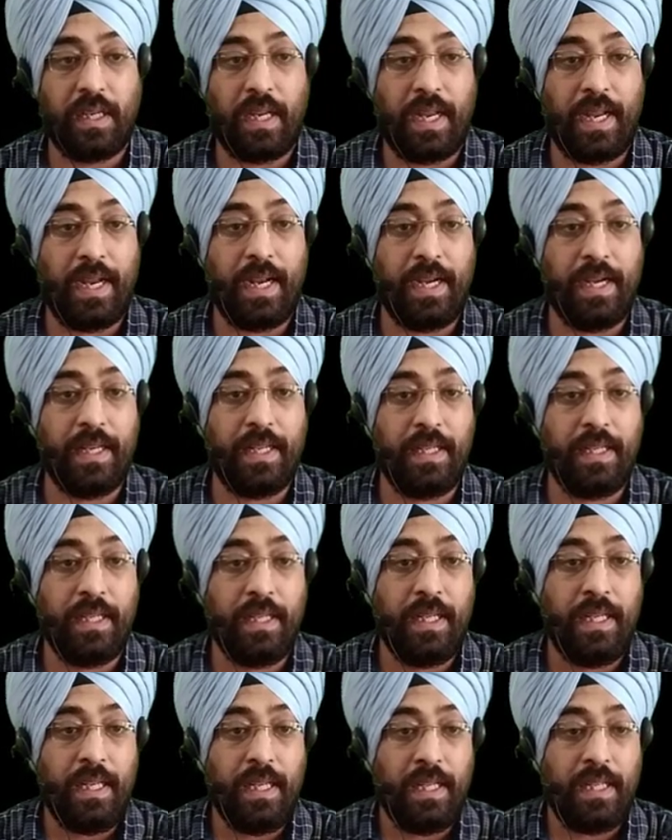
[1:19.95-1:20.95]
And
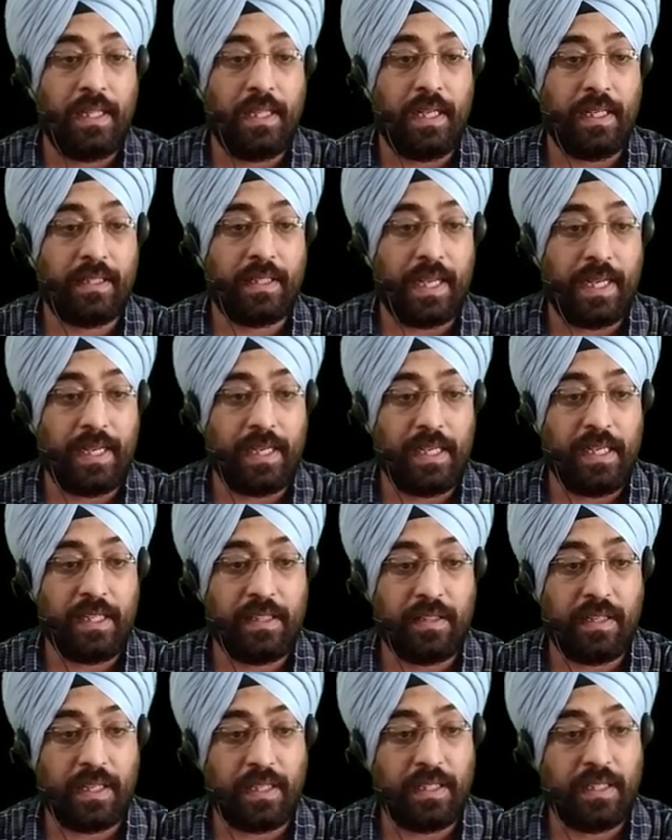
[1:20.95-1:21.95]
the cyclic
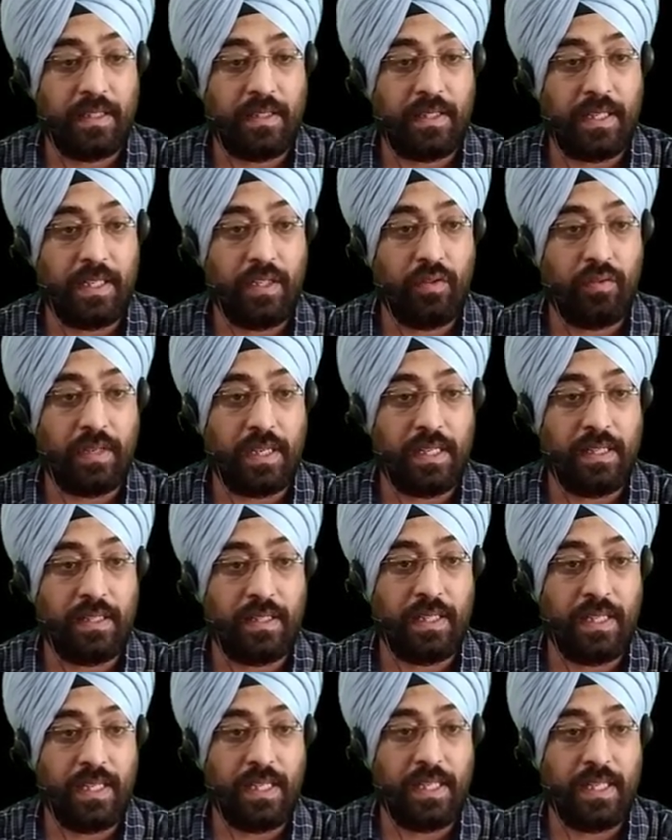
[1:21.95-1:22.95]
structures, as you can
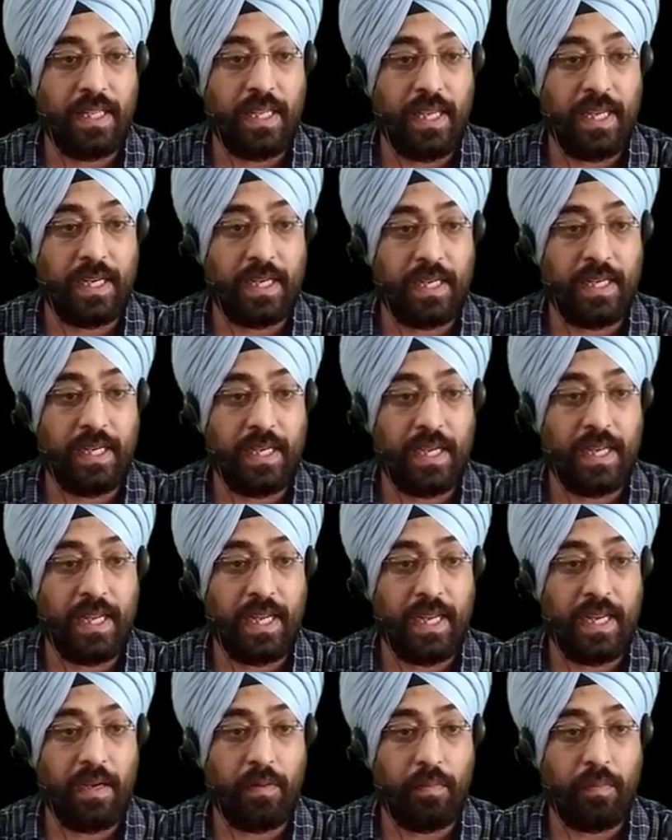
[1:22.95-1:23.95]
say, they
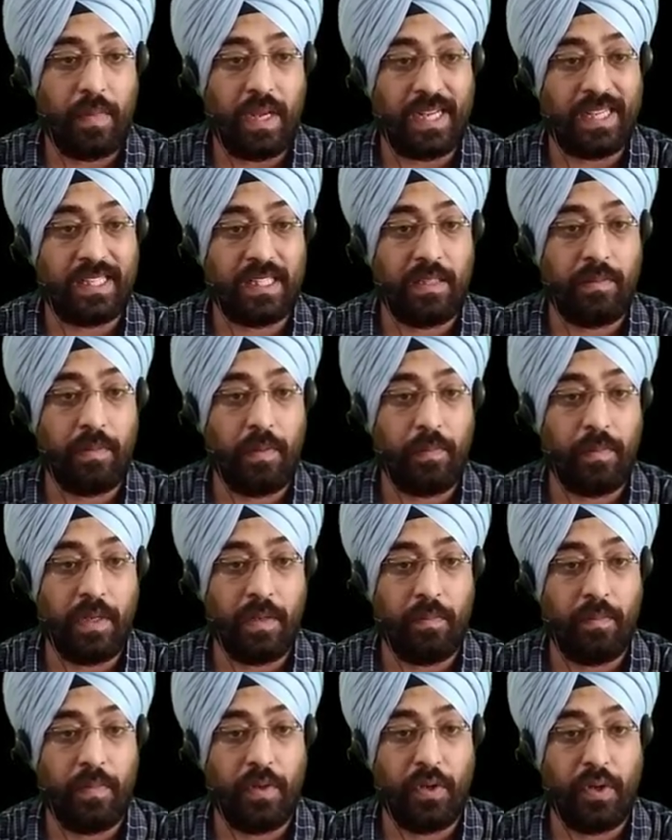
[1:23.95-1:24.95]
contain maximum
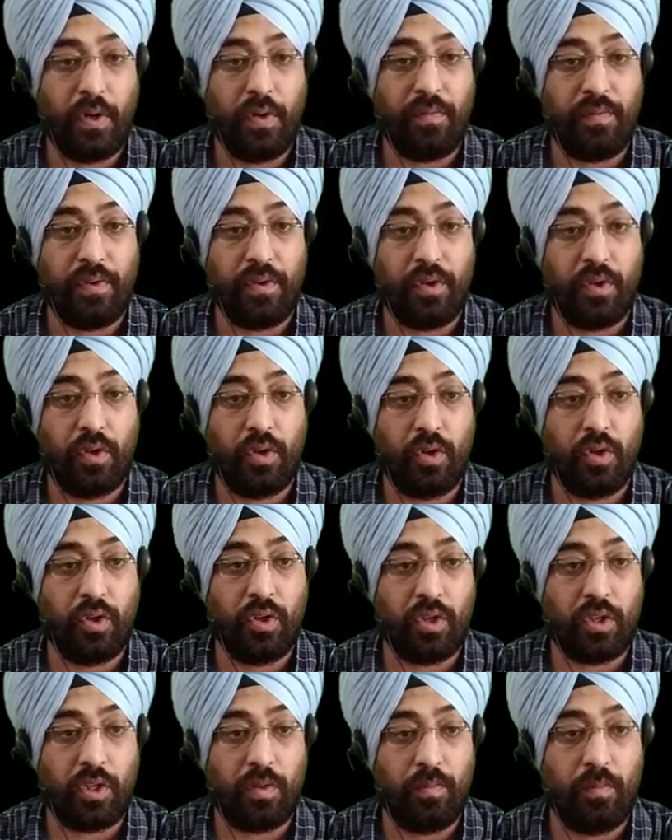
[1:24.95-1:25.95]
number of
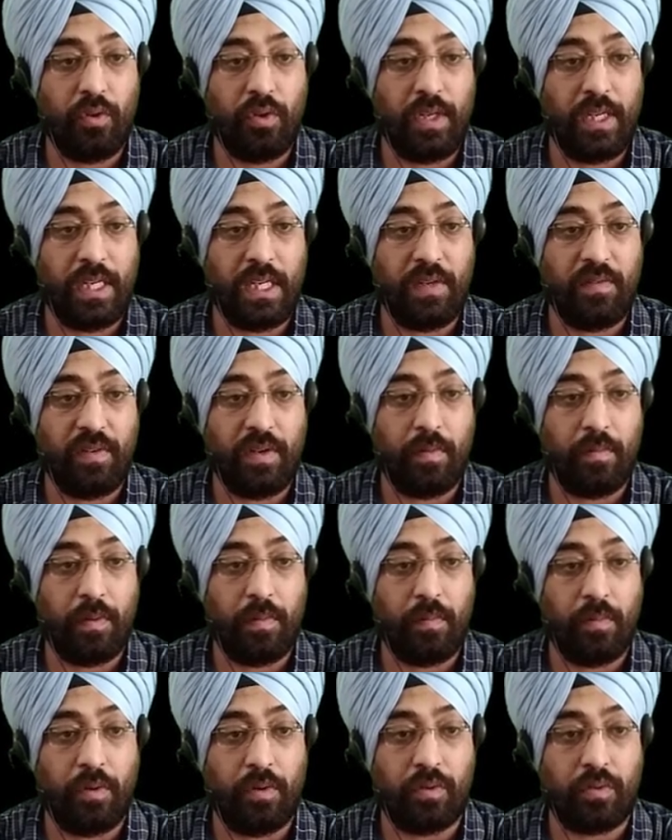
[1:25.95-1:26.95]
non-cumulative double
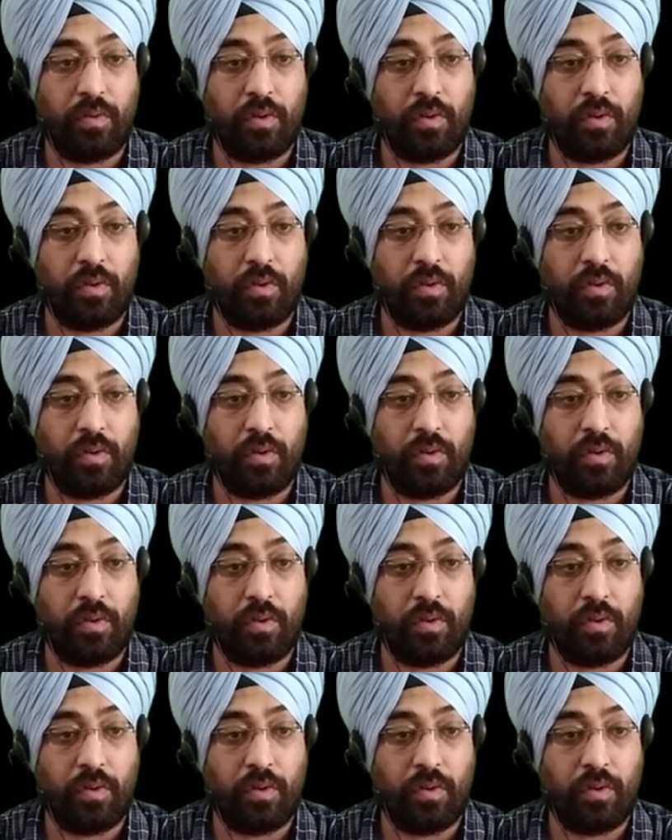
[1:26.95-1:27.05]
bonds.